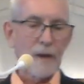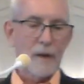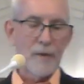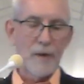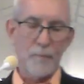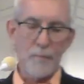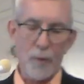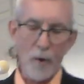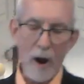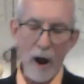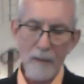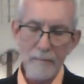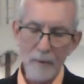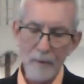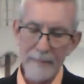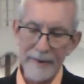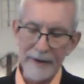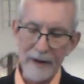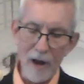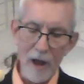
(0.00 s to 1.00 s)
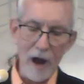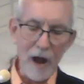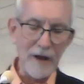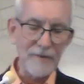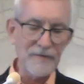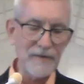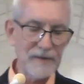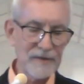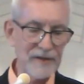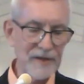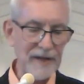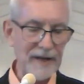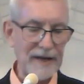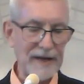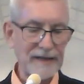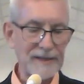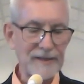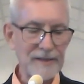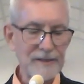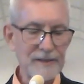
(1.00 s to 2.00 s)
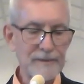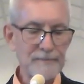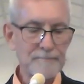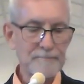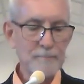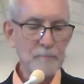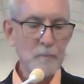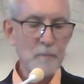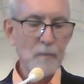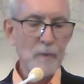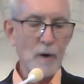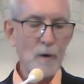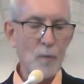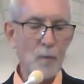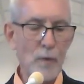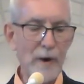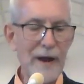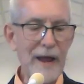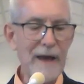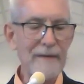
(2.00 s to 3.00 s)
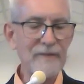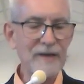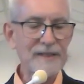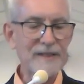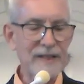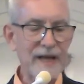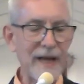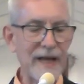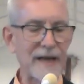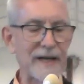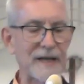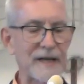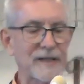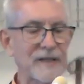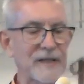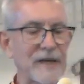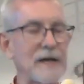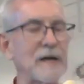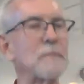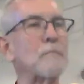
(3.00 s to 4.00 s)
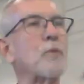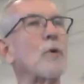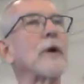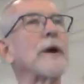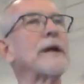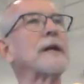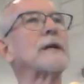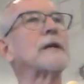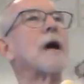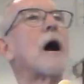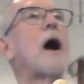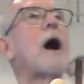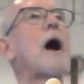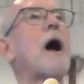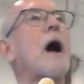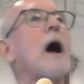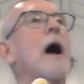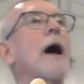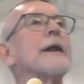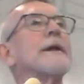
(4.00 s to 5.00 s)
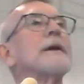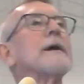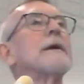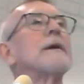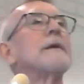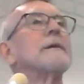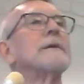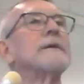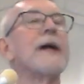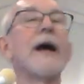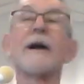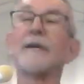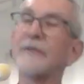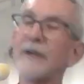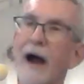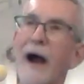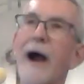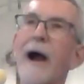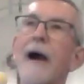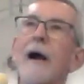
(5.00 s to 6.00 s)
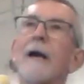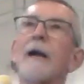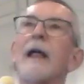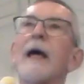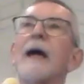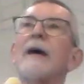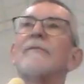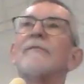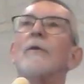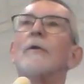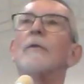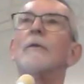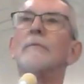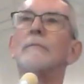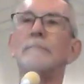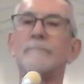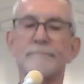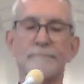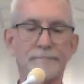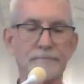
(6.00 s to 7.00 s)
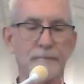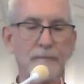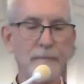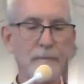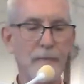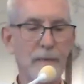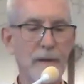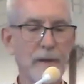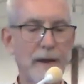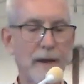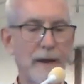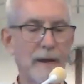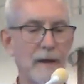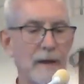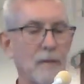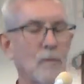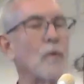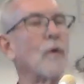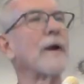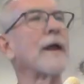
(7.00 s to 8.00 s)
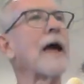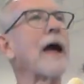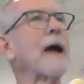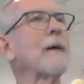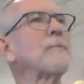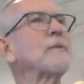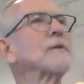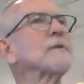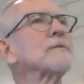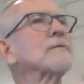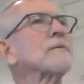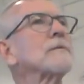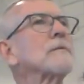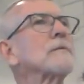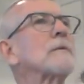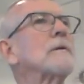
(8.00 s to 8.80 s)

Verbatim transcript: The problem in life is this. We have a tendency to bring God down to our level. What happens?